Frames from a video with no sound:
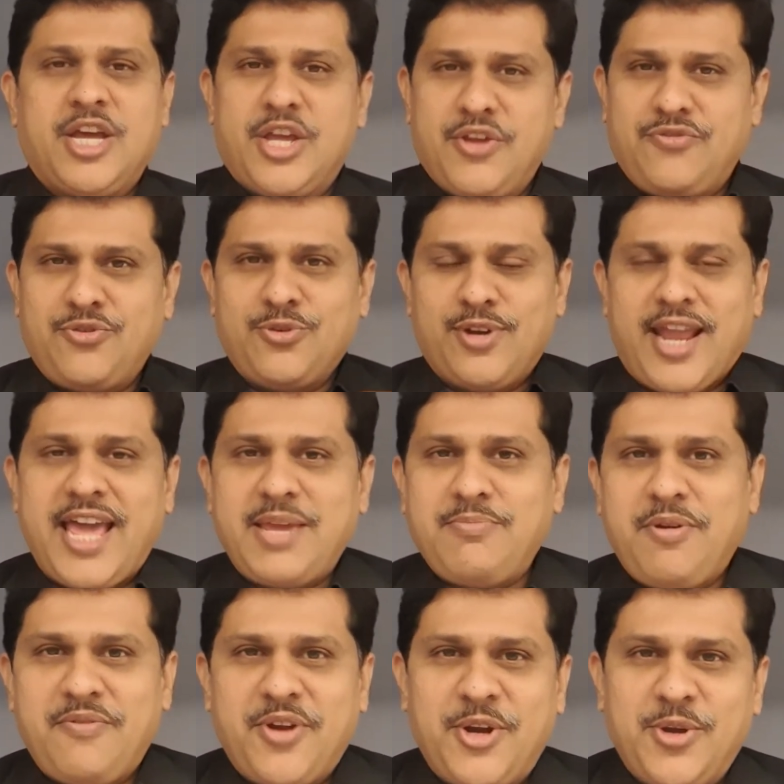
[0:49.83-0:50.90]
If you like
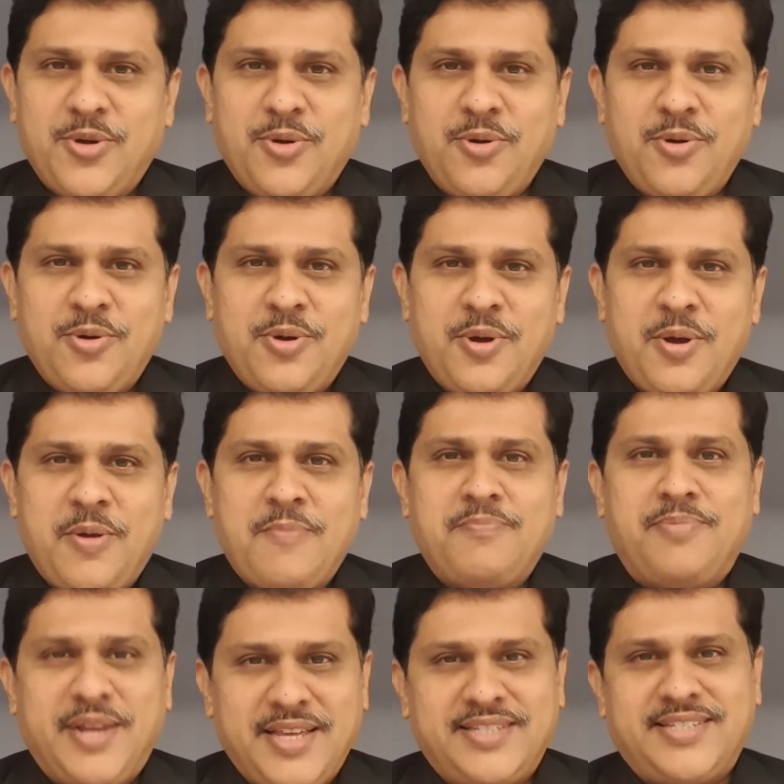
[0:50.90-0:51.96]
my video,
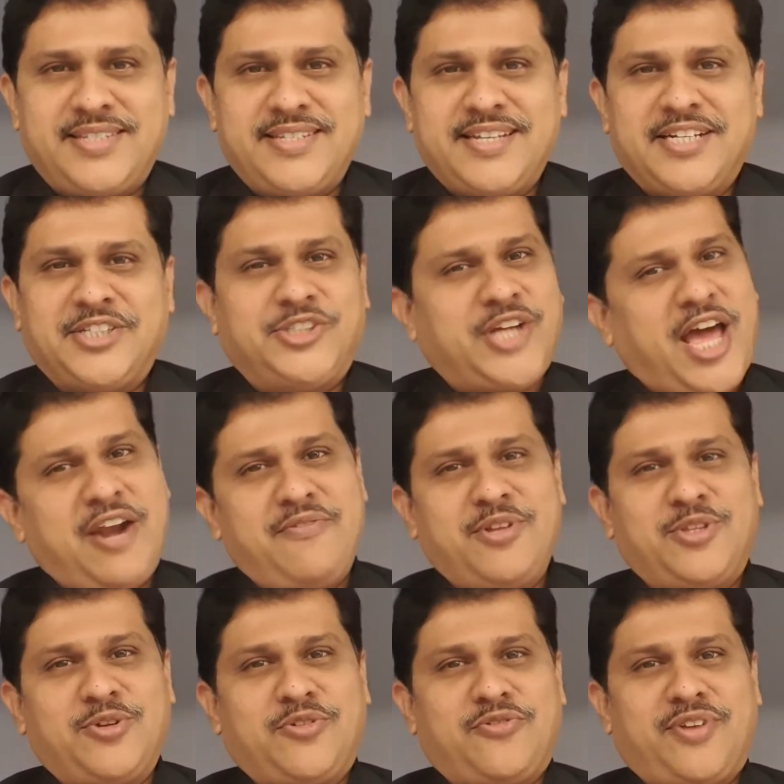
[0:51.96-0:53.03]
please share it
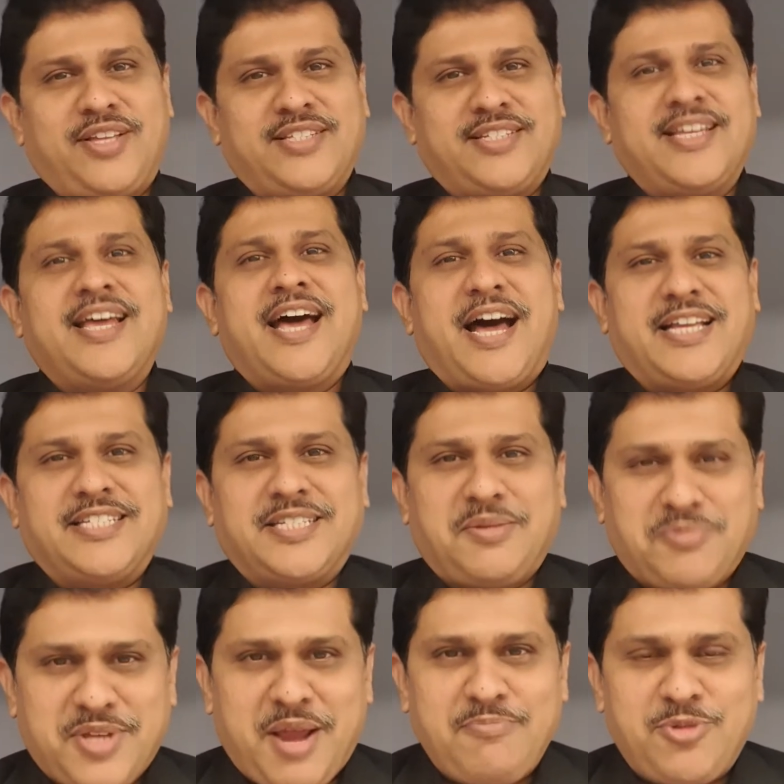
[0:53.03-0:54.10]
with your friends and
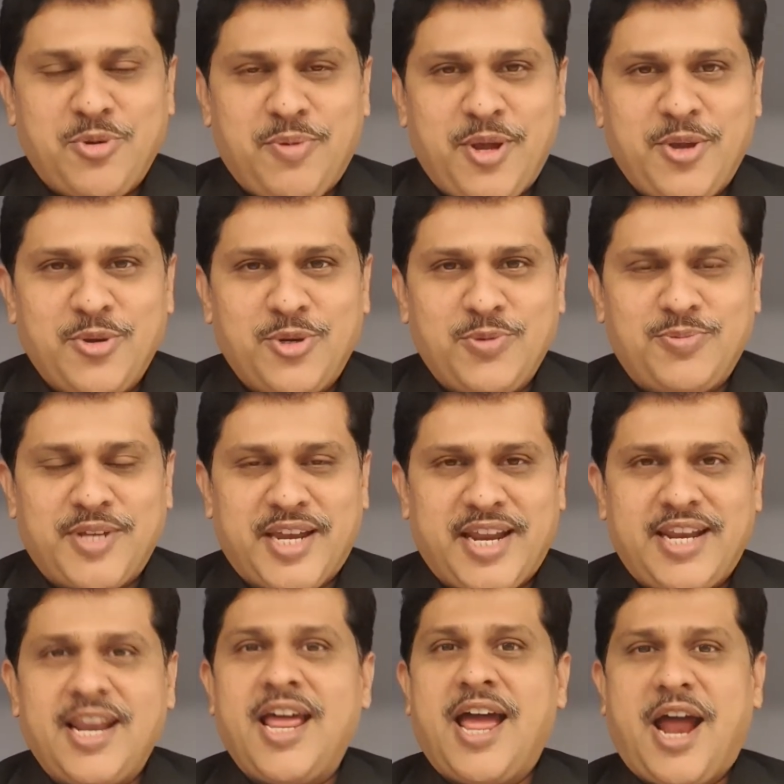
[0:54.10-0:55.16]
subscribe to my YouTube channel.